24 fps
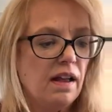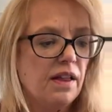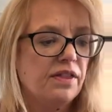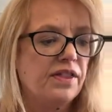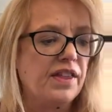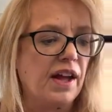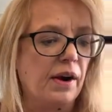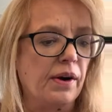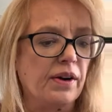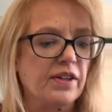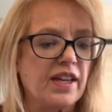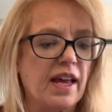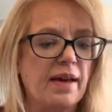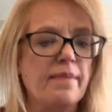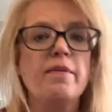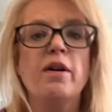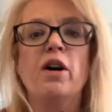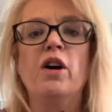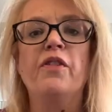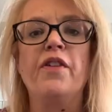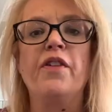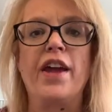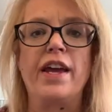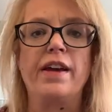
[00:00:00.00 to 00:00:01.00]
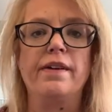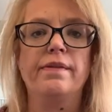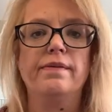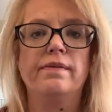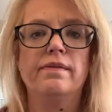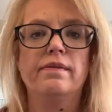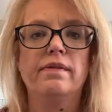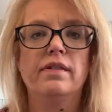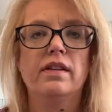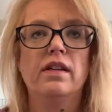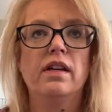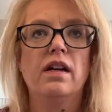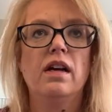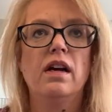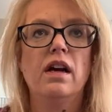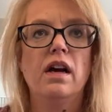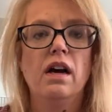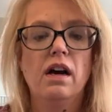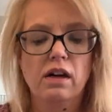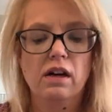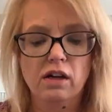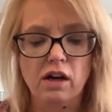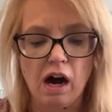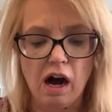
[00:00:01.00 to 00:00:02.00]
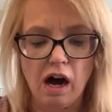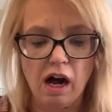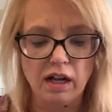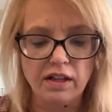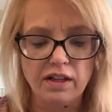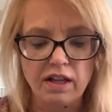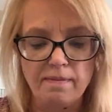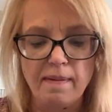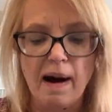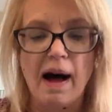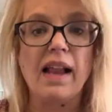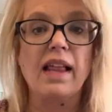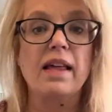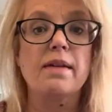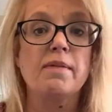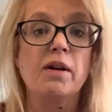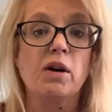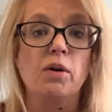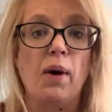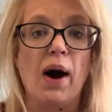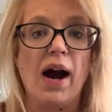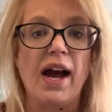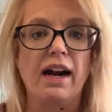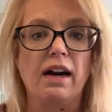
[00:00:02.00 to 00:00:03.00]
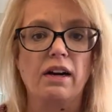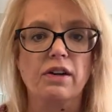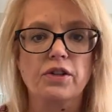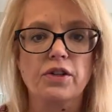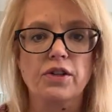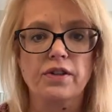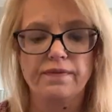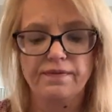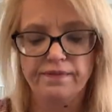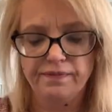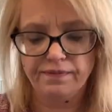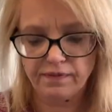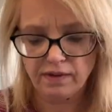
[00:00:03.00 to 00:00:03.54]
There's a movie called The Molly Maguires.